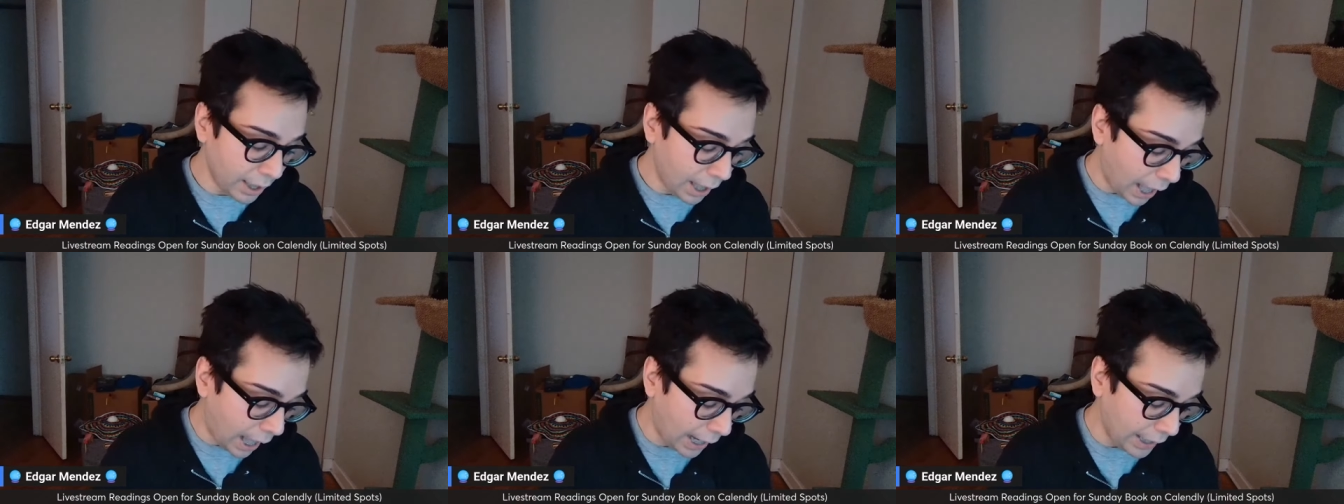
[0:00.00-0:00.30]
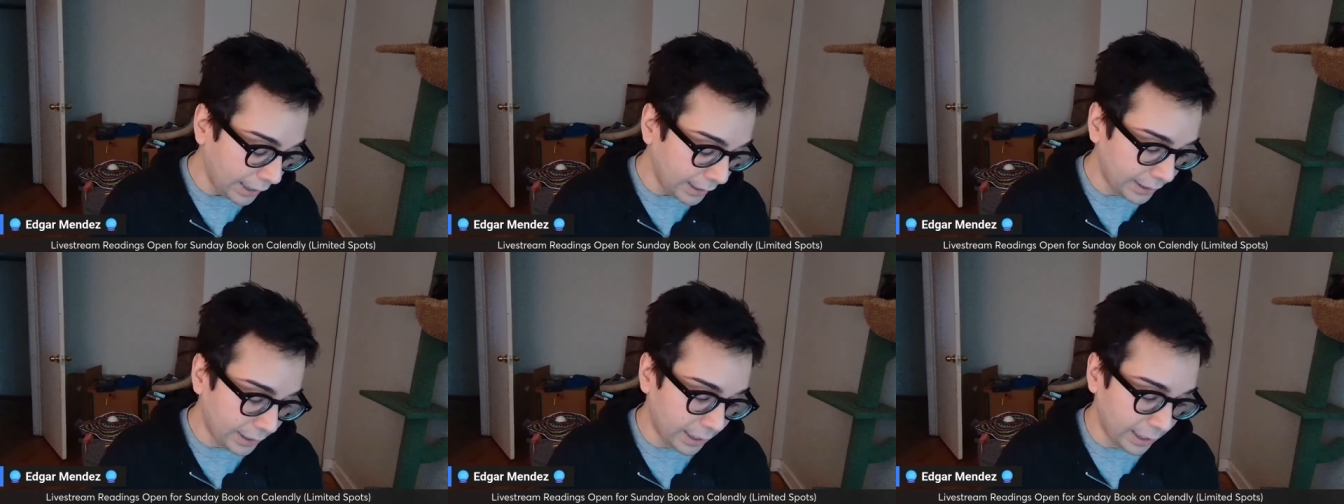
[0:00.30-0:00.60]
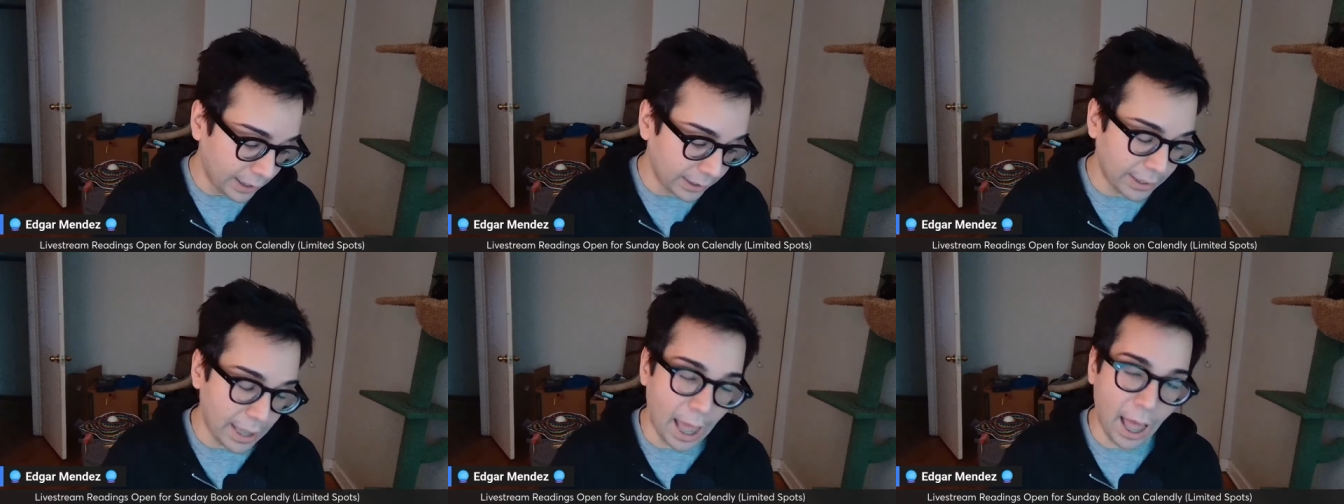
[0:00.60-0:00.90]
i
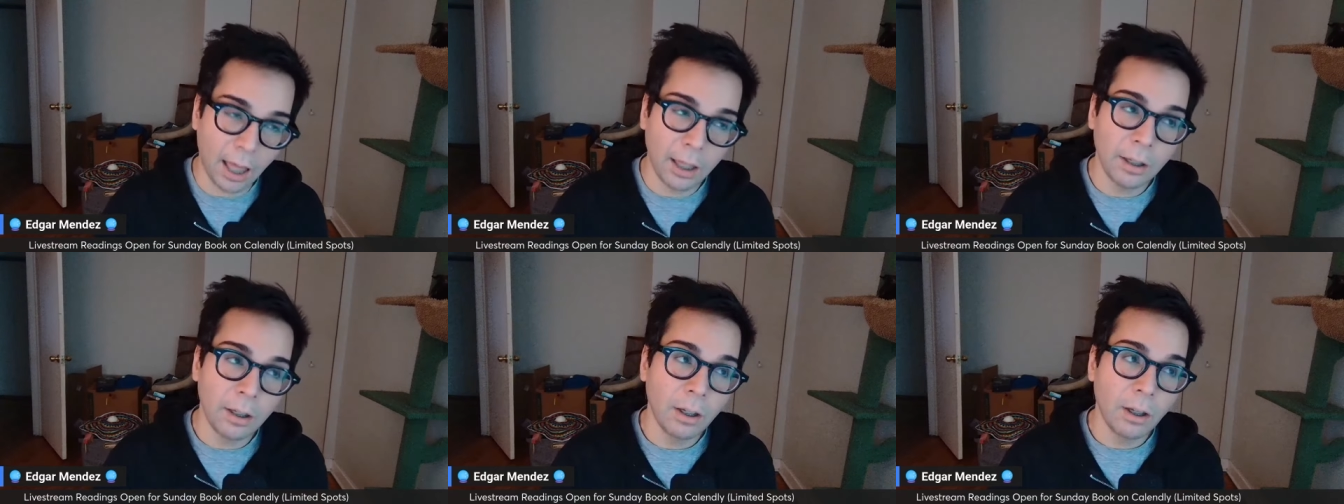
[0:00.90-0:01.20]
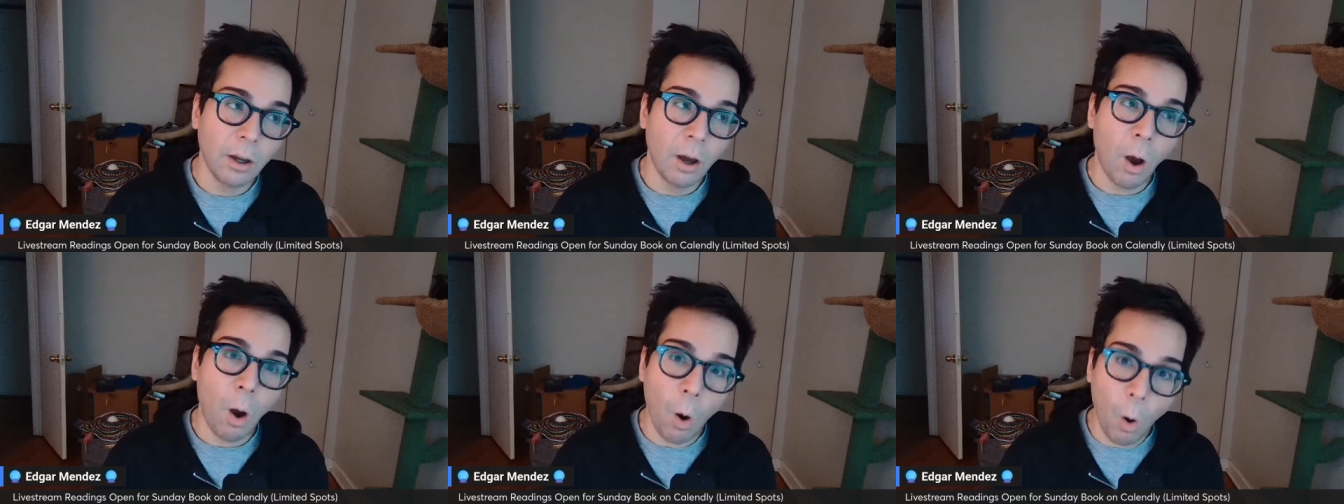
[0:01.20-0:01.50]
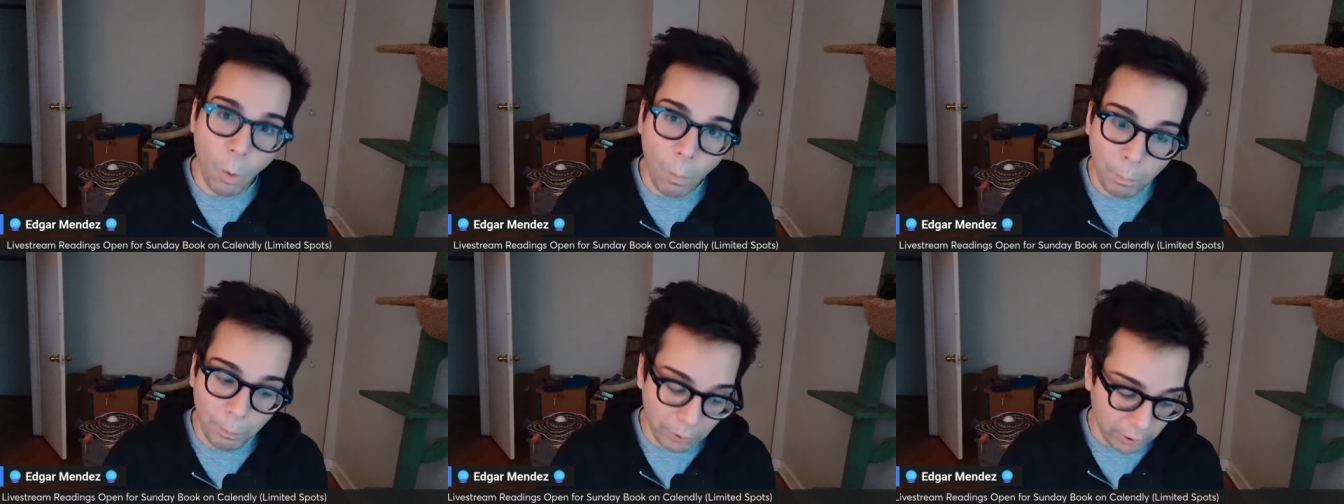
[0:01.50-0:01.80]
think that
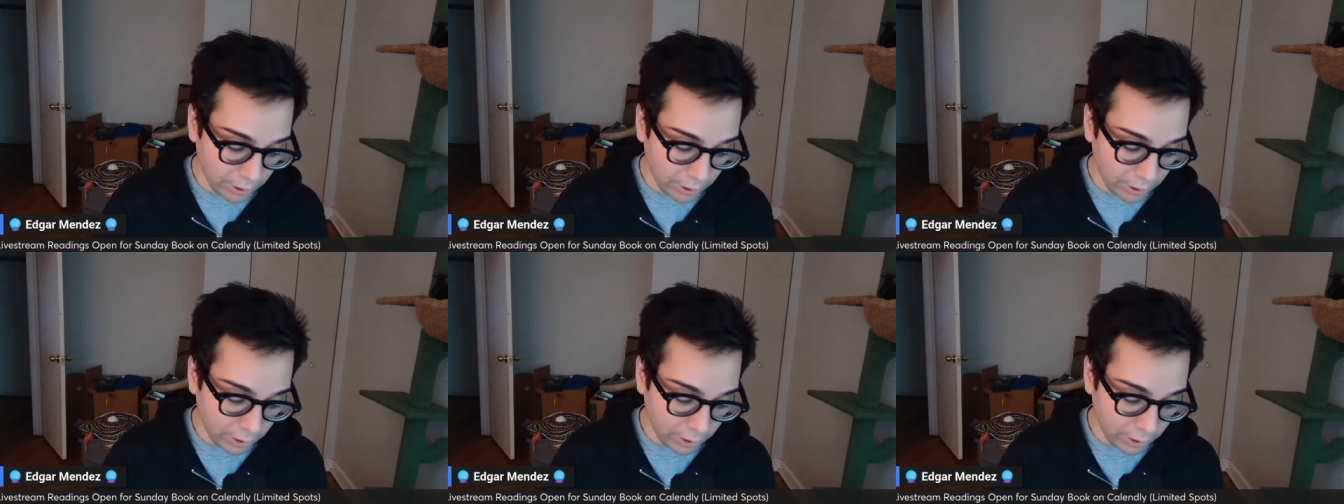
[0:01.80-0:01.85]
hope,